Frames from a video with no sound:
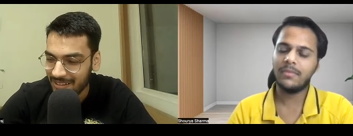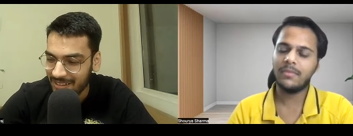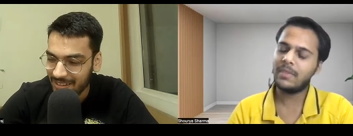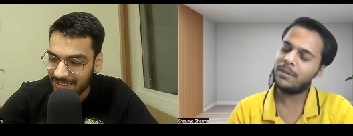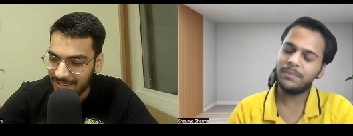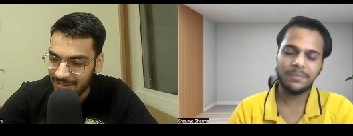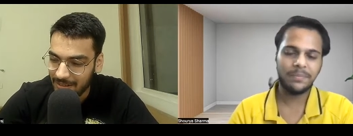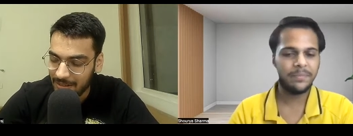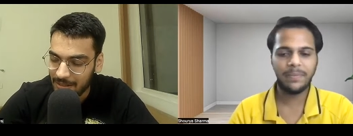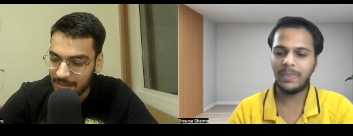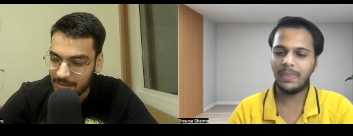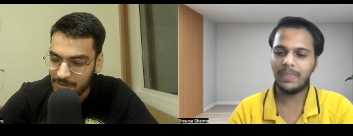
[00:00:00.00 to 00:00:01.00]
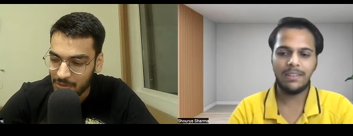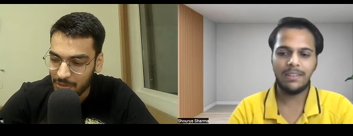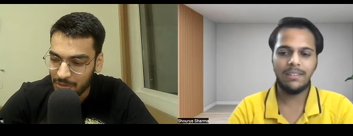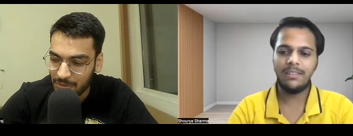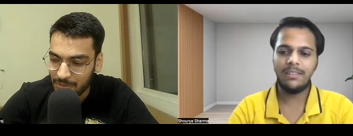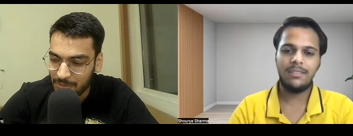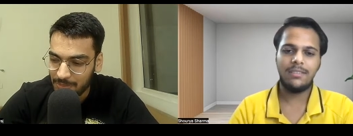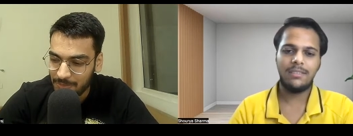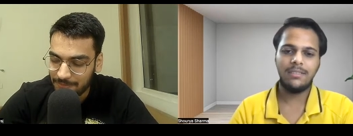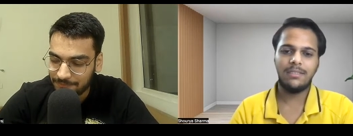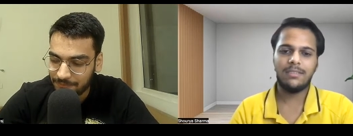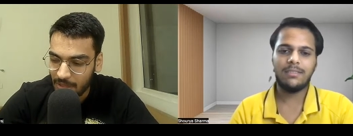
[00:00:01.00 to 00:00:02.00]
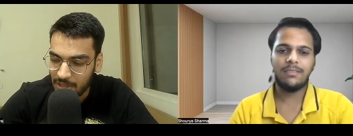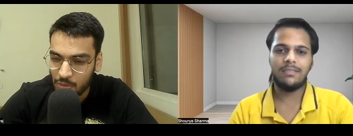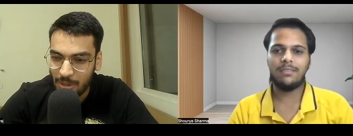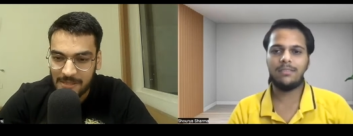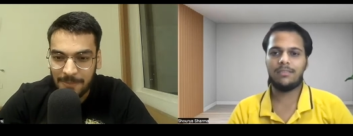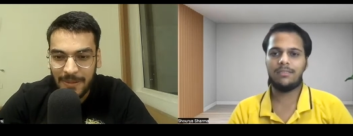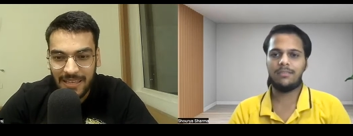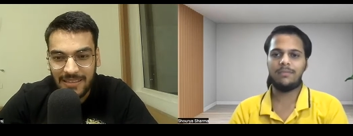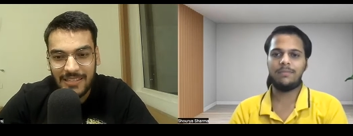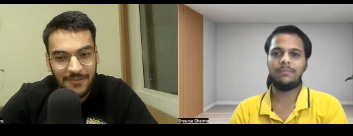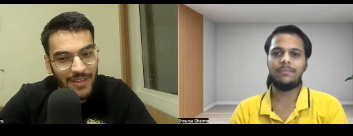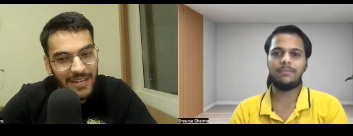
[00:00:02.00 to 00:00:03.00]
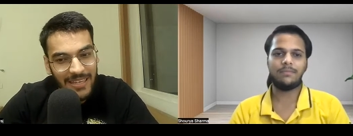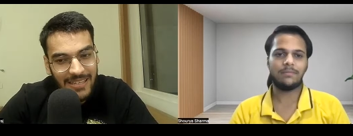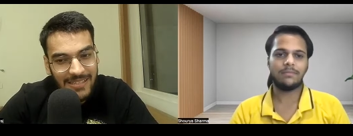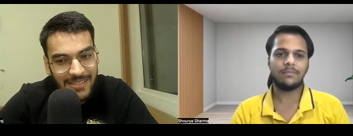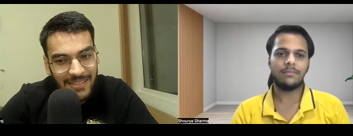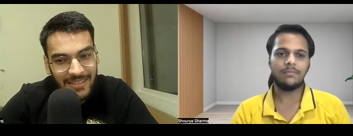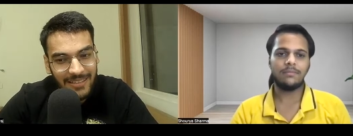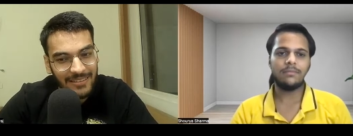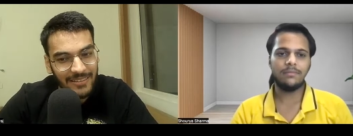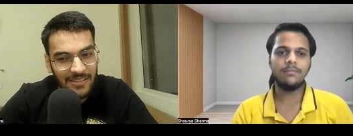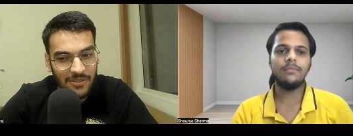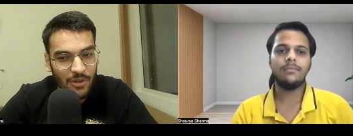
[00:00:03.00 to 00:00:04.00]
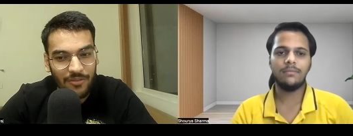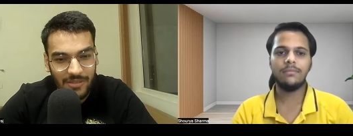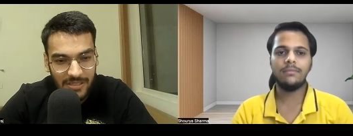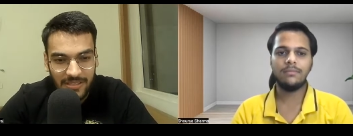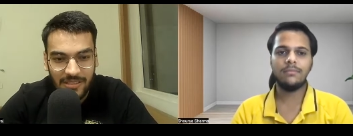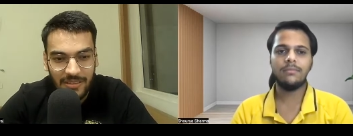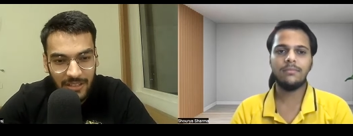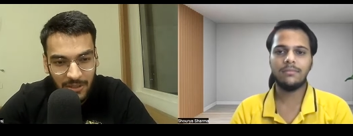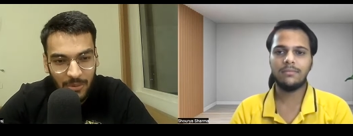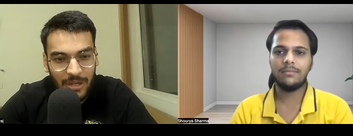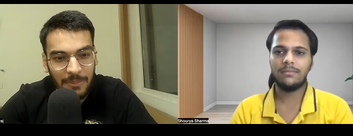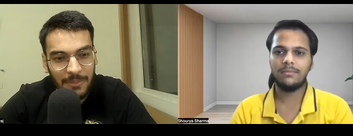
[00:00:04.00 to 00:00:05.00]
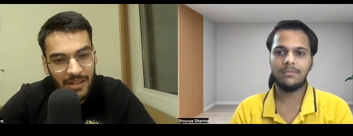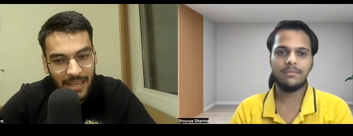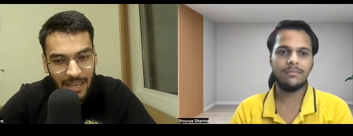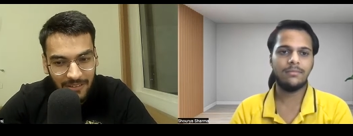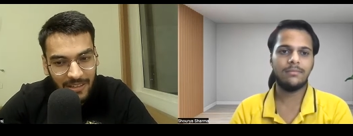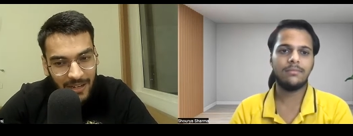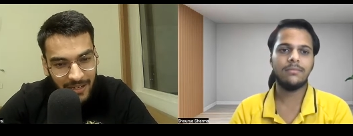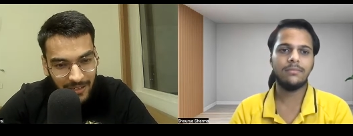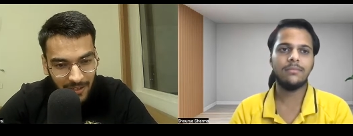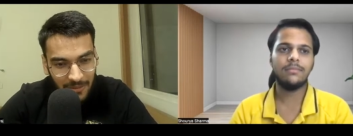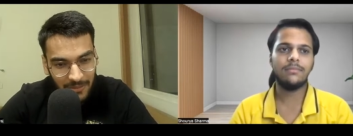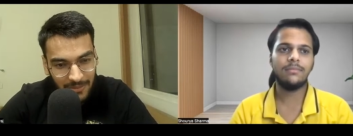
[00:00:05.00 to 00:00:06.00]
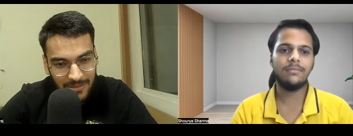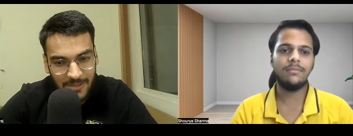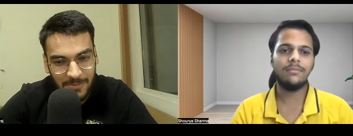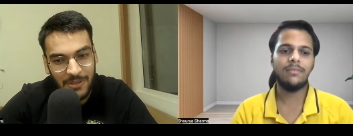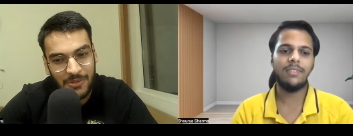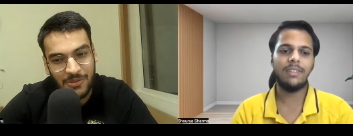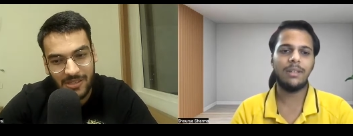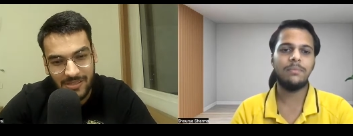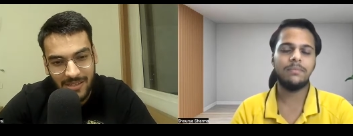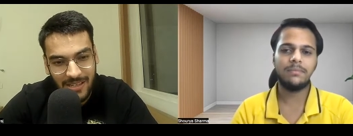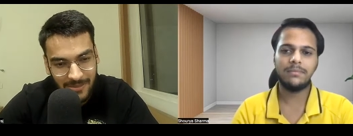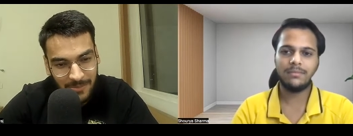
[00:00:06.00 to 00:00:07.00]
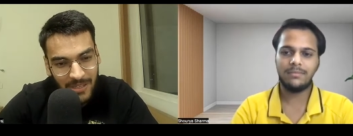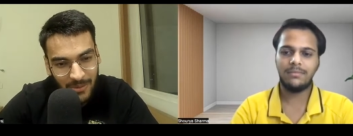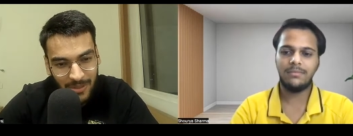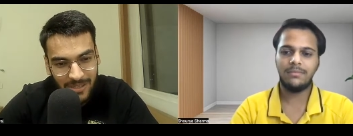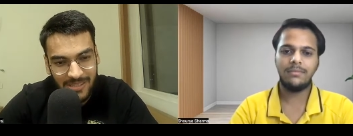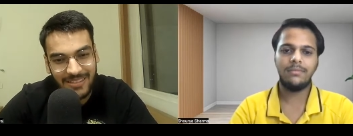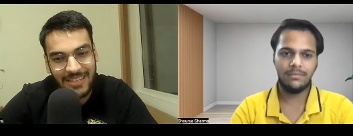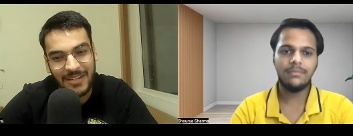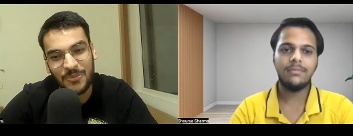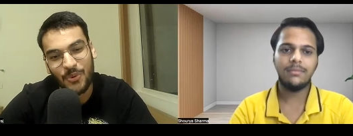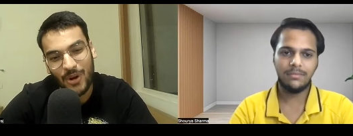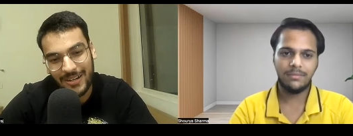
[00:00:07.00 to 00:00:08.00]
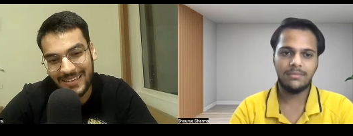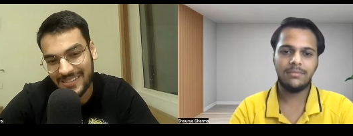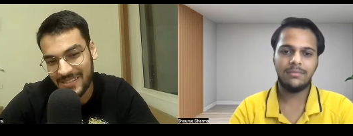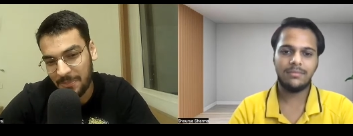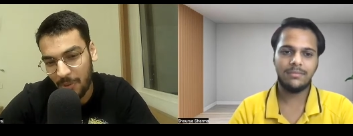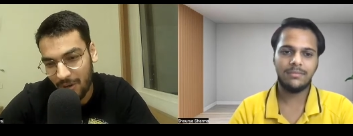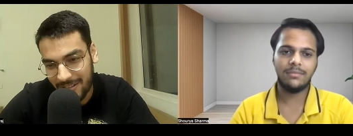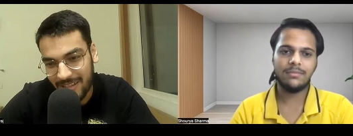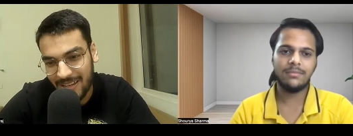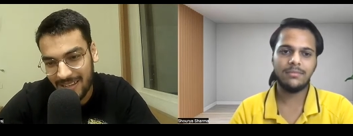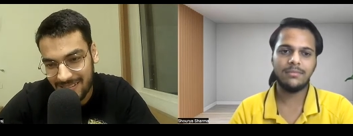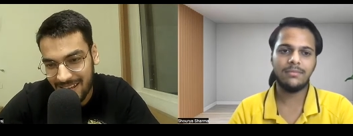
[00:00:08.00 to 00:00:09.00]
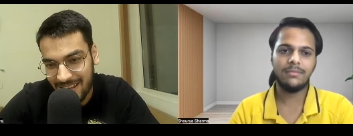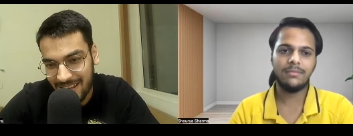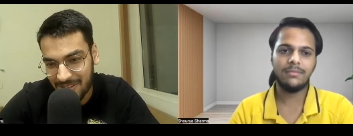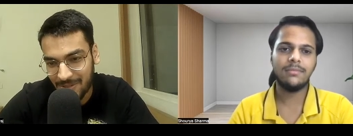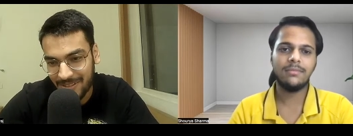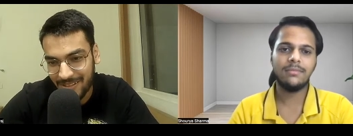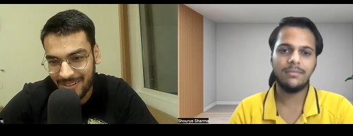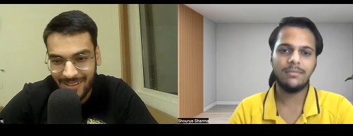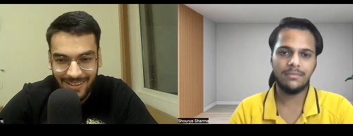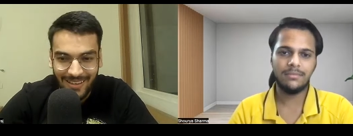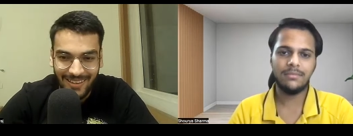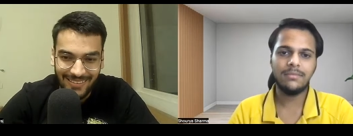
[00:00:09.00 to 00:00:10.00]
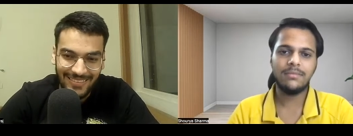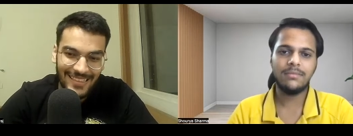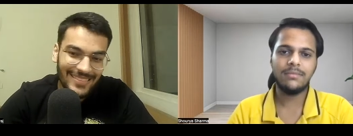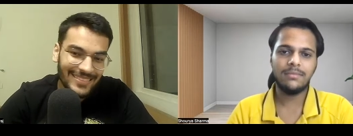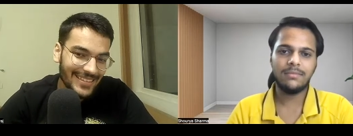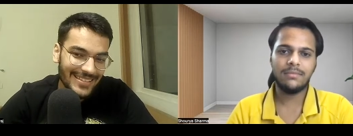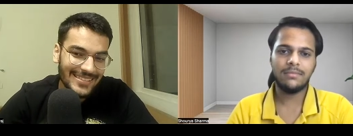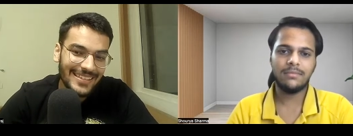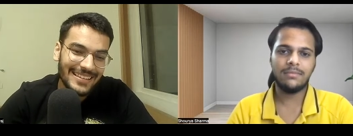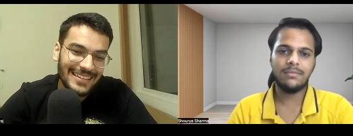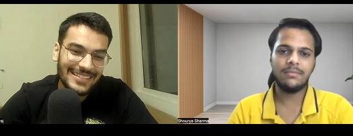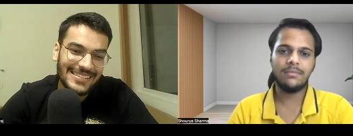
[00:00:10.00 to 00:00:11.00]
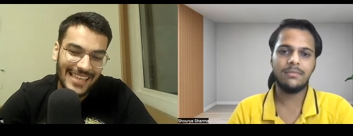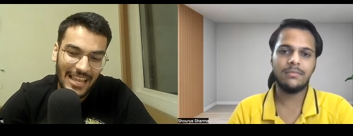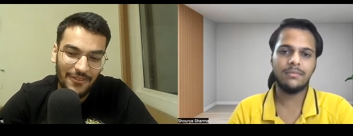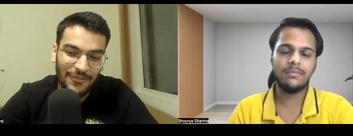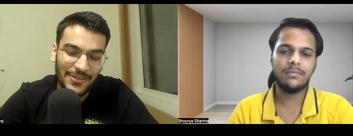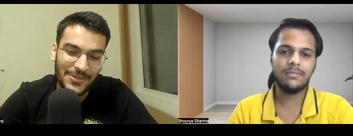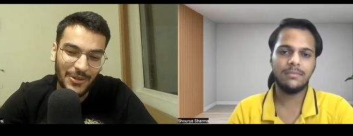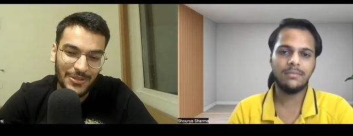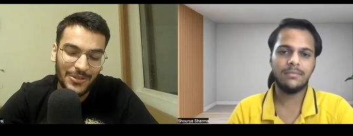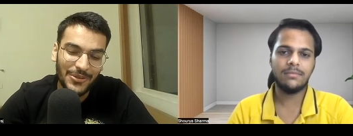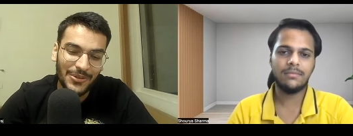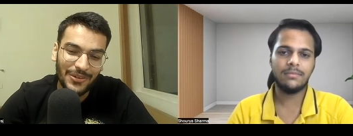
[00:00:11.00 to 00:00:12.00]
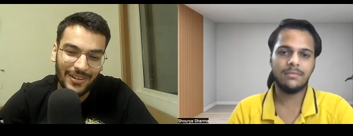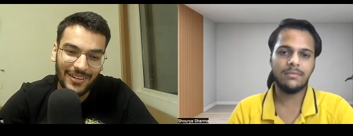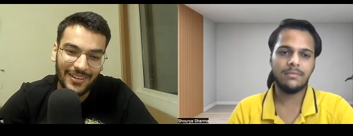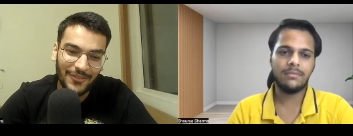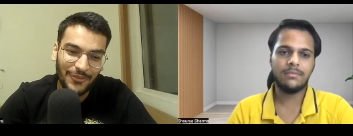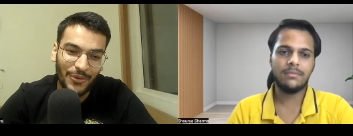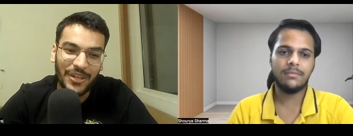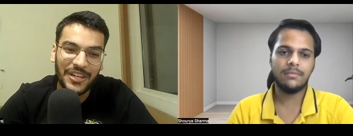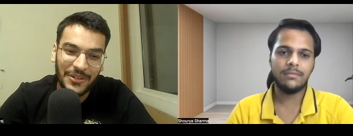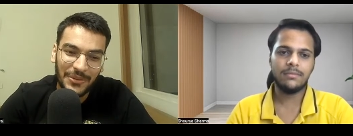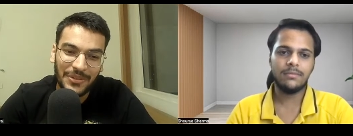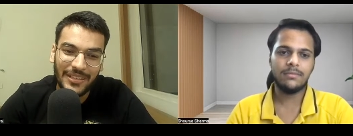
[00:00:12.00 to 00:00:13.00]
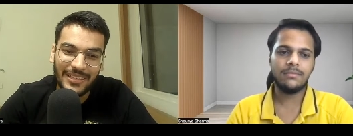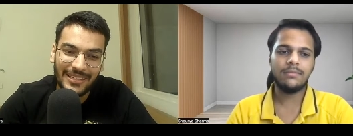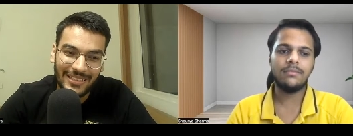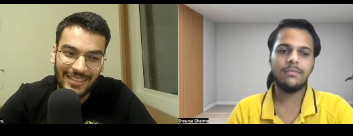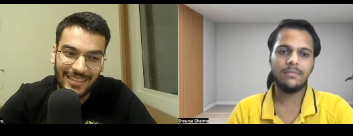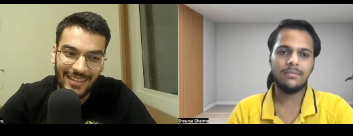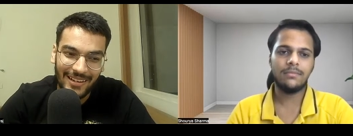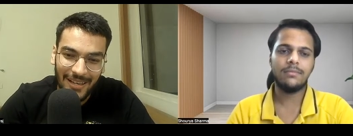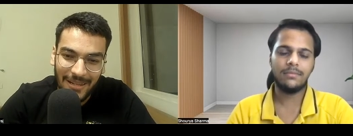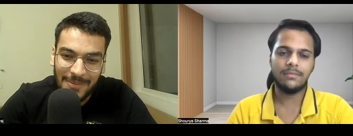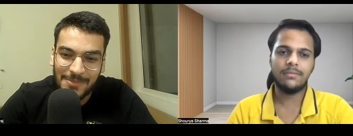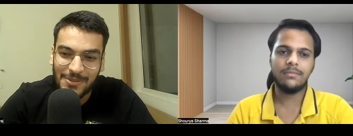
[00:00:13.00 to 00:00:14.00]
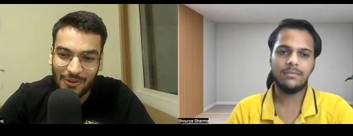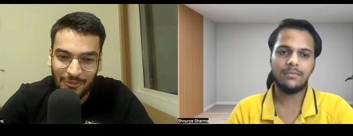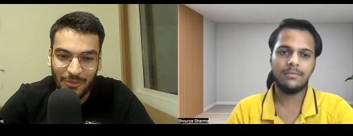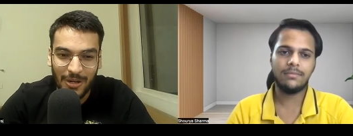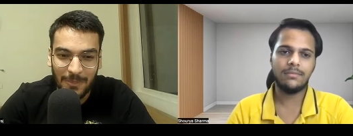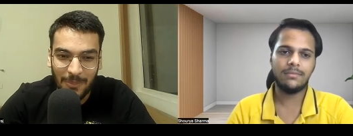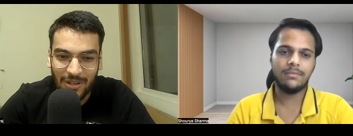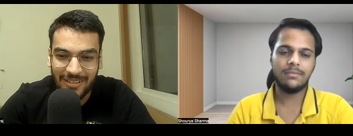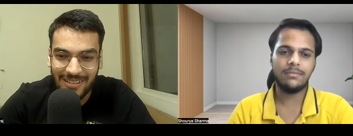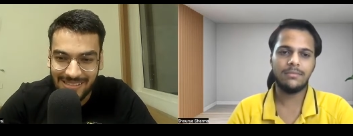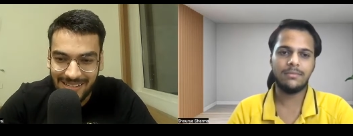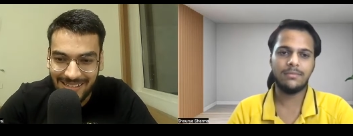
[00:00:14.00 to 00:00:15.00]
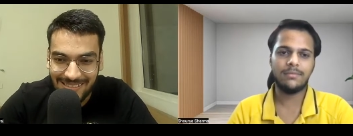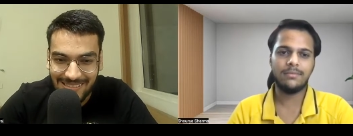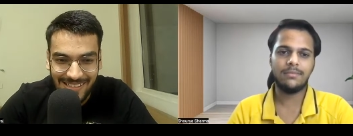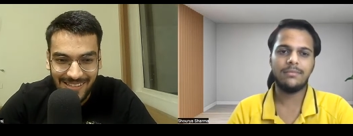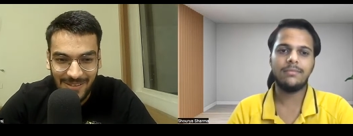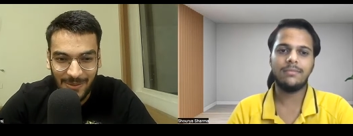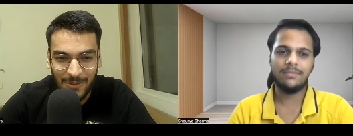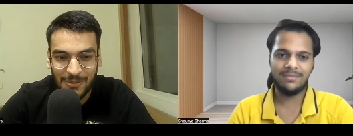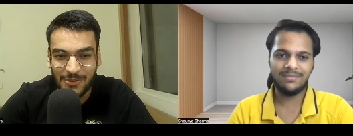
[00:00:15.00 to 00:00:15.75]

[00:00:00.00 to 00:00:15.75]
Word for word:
Speaker 1: Uh, so. To explain this very easily, this conversation that you and me are having right now, jisme you just asked me a question that what is a podcast actually, then this in itself is also uh, flowing into the uh, realms of what a podcast is, you know. So